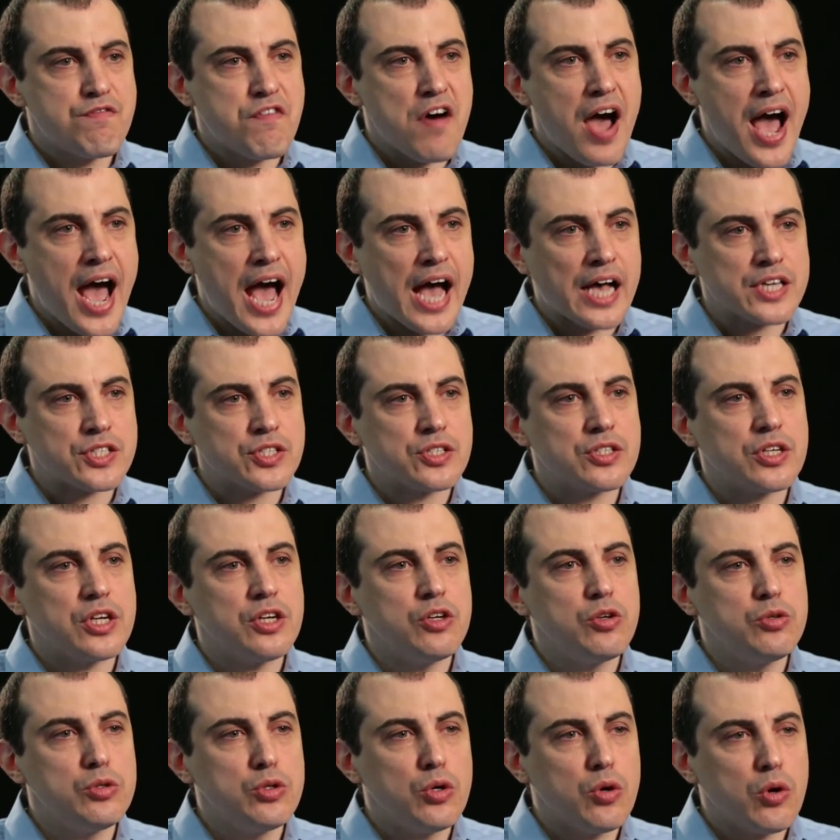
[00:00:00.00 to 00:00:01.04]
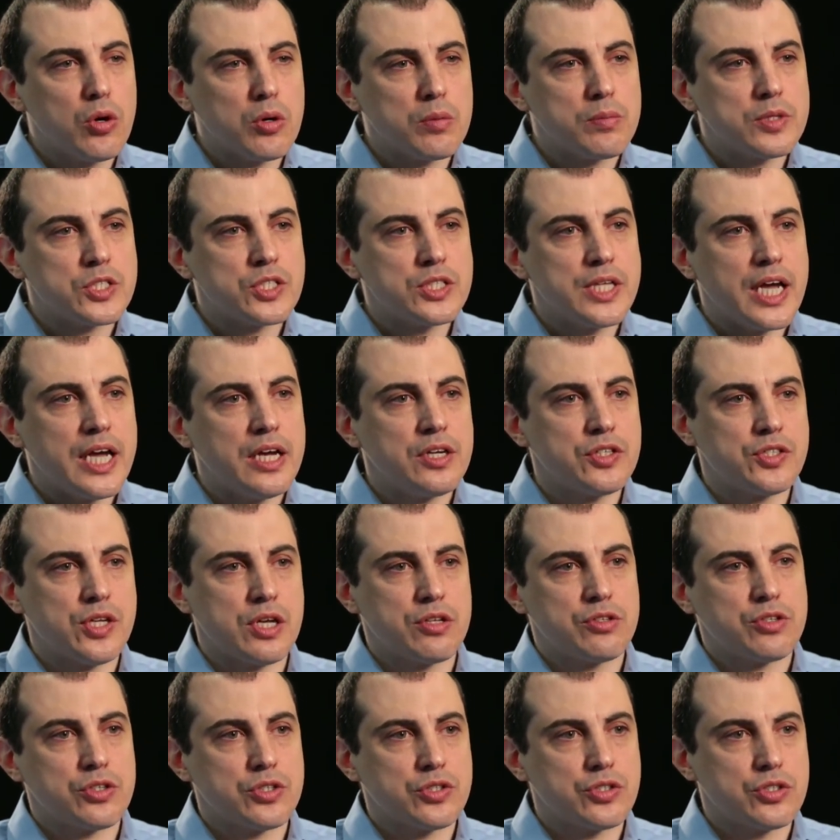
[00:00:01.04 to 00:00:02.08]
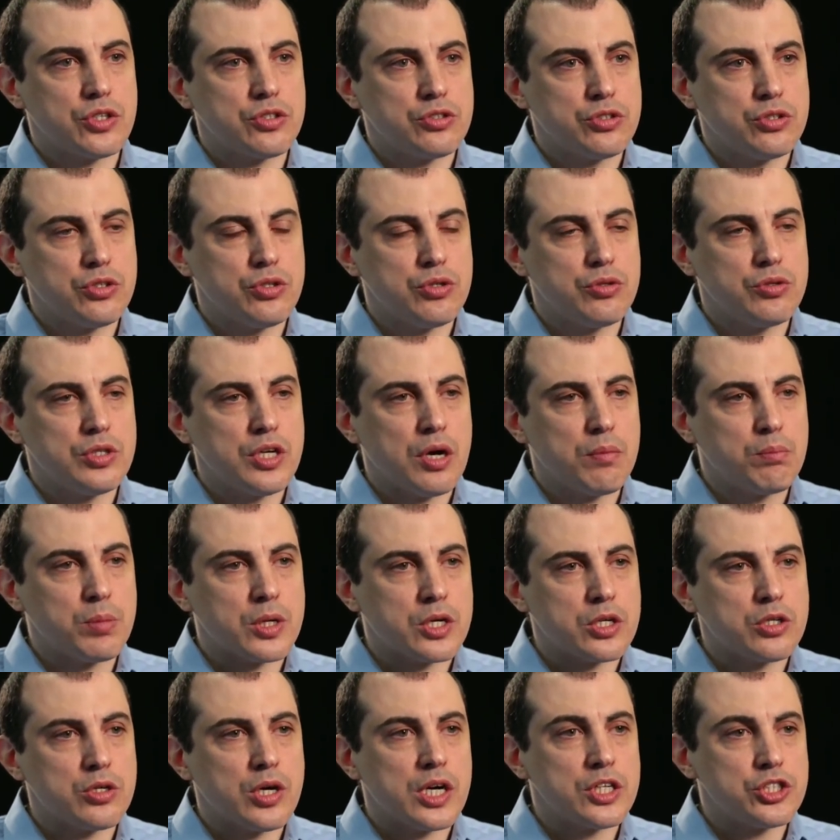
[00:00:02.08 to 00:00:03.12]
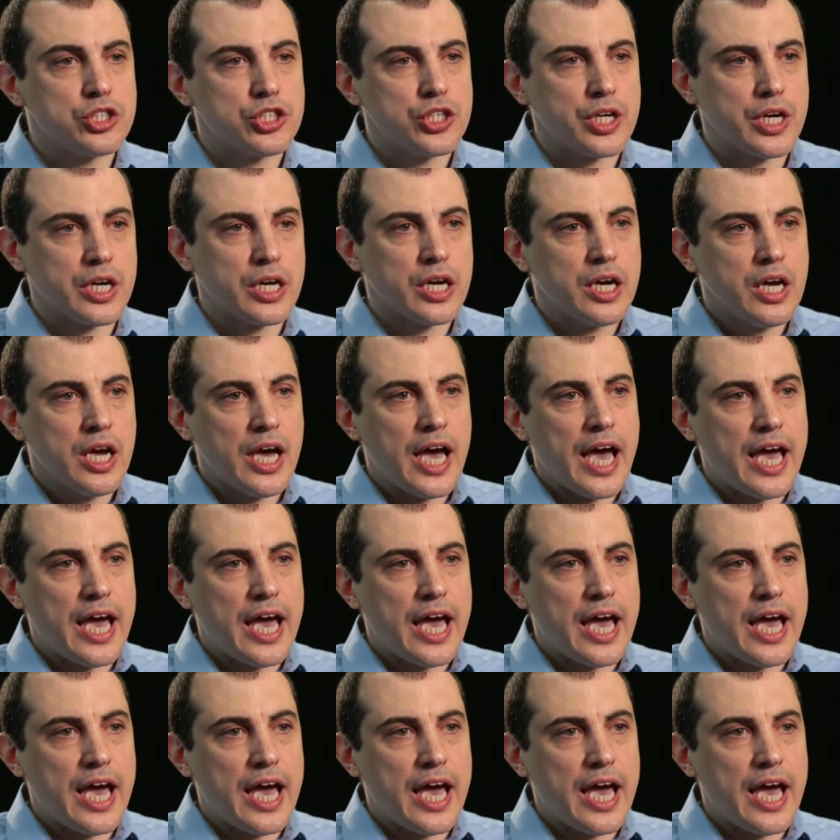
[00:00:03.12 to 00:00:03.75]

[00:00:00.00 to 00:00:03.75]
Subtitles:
vast, enormous data centers that do number crunching